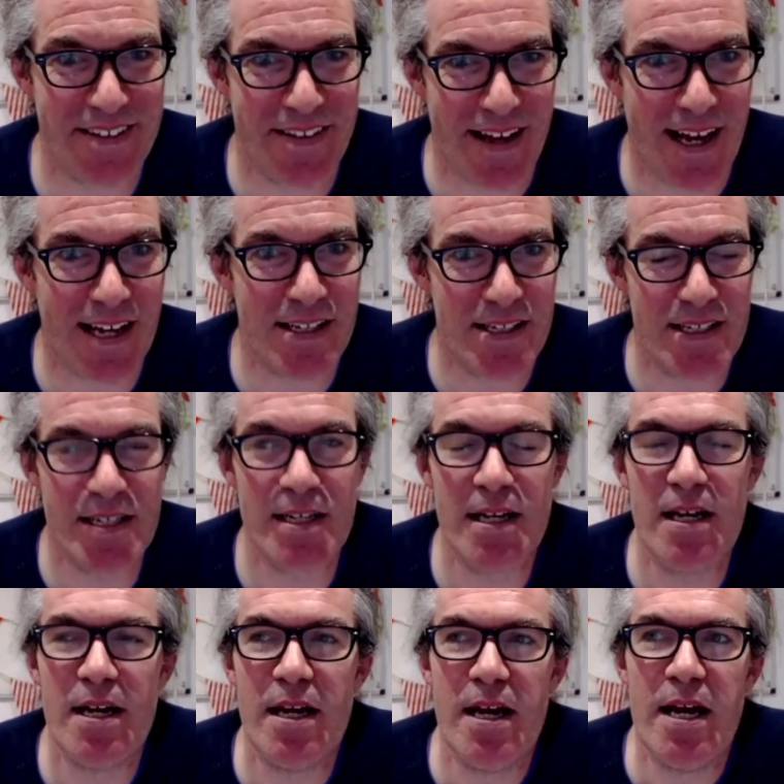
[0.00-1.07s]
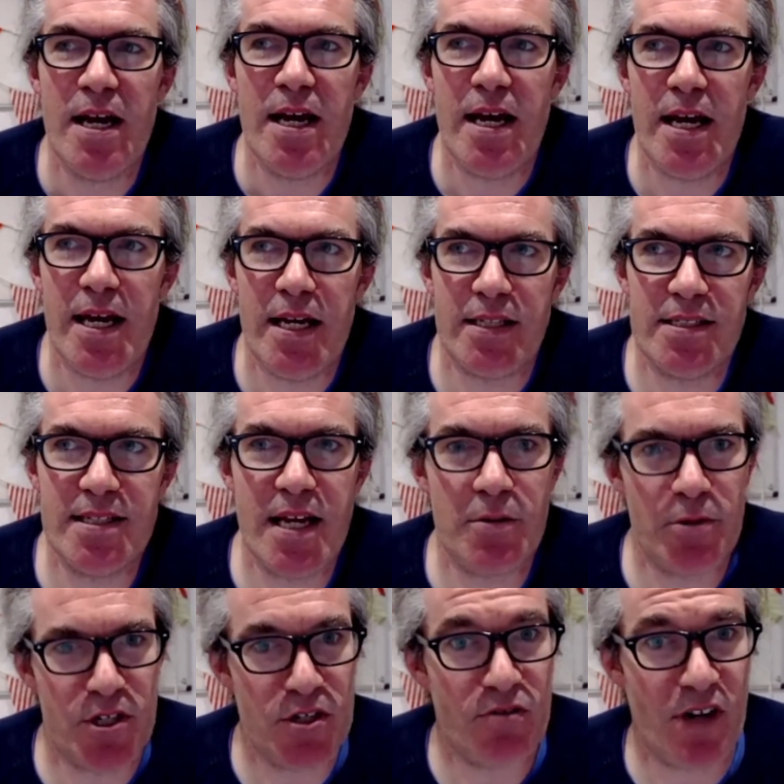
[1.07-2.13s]
in that.
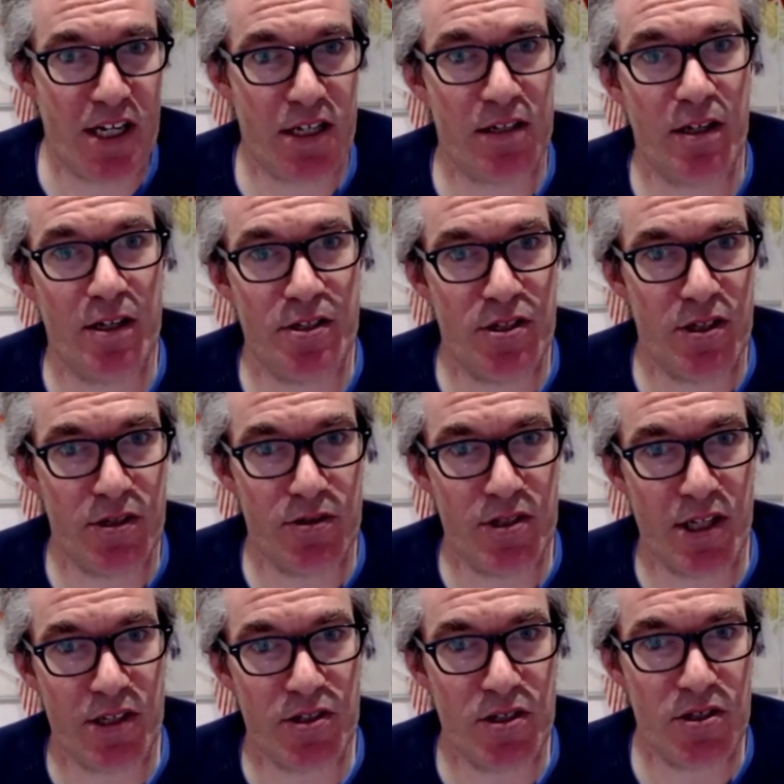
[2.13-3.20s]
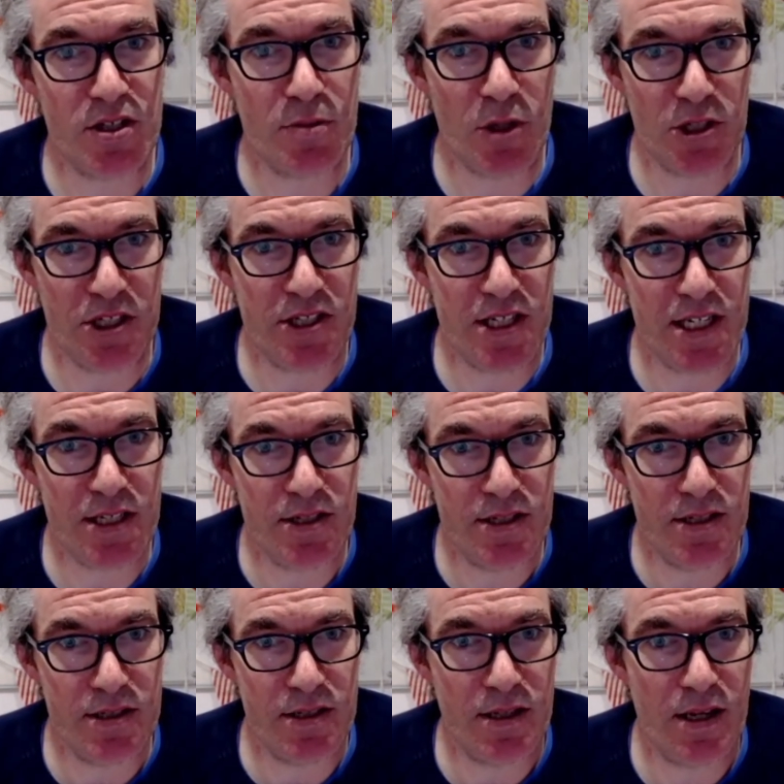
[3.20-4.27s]
Instead, we should recognize these things as
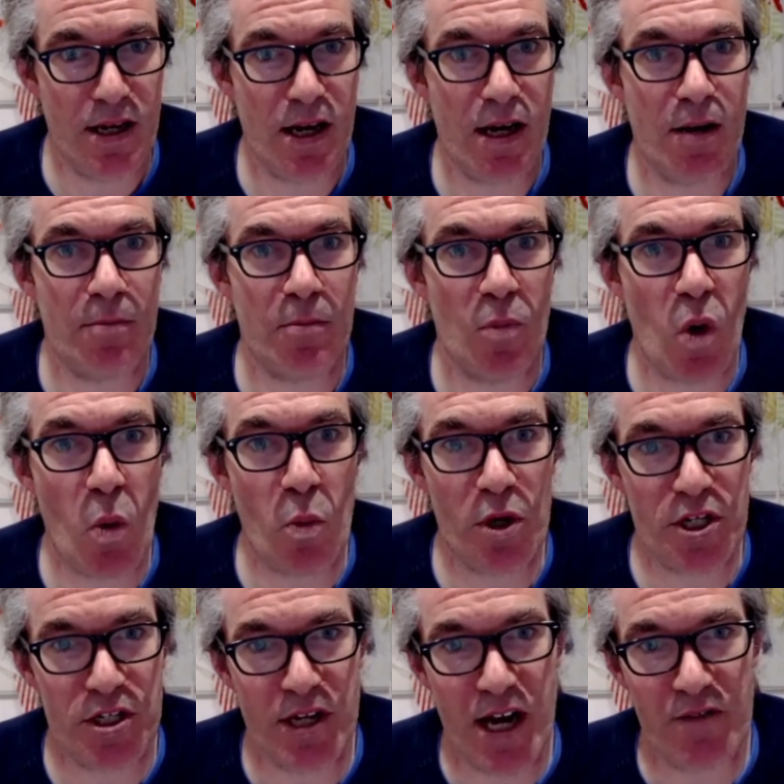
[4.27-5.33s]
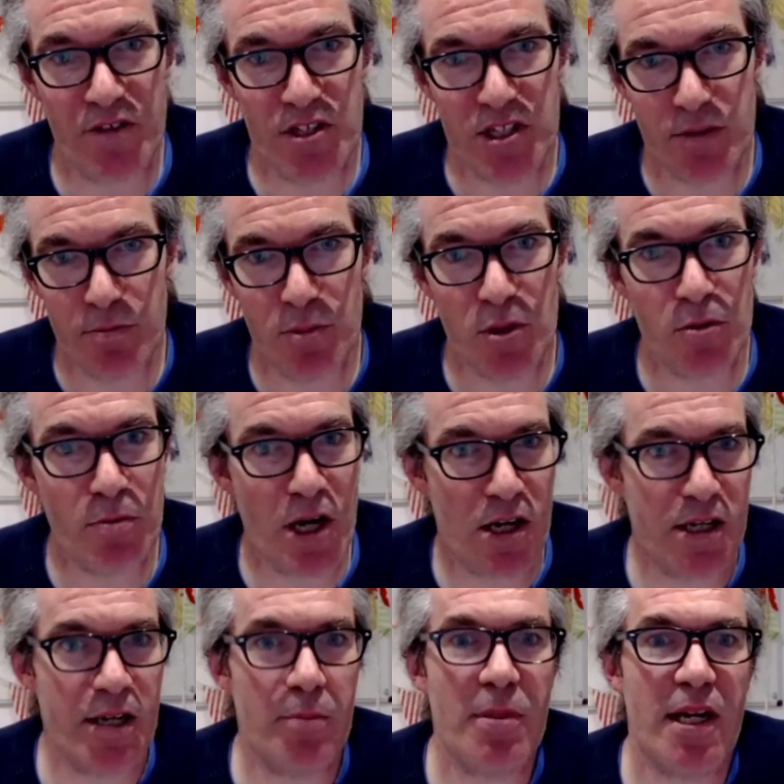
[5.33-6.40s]
commodities, and we should have a simple
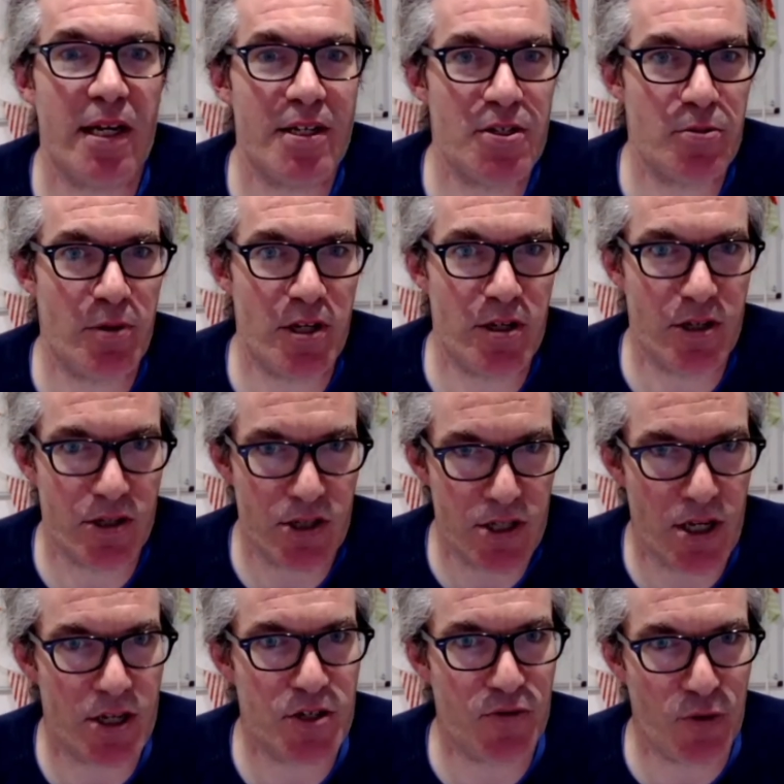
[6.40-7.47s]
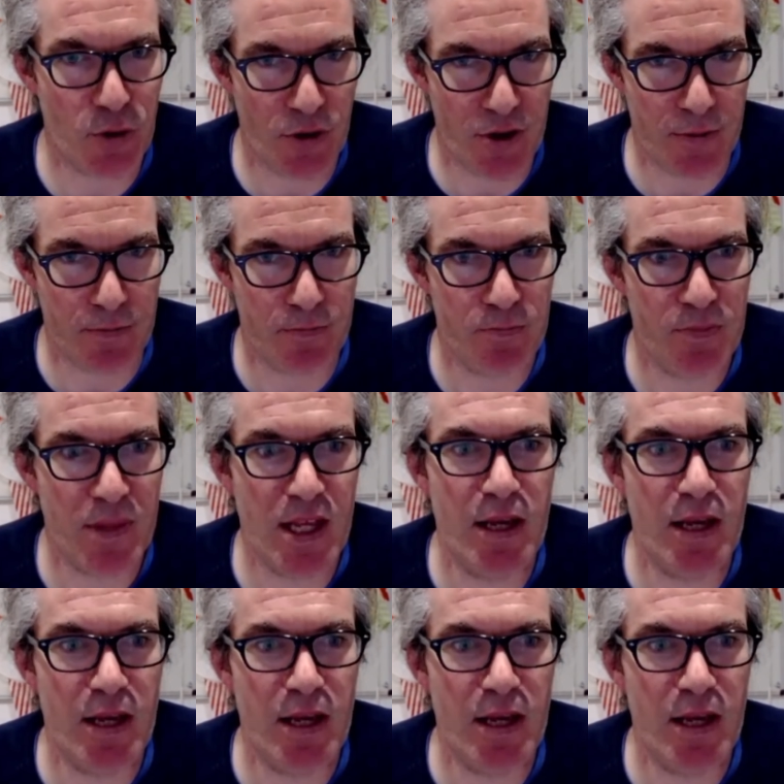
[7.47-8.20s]
marketplace where you can search for them,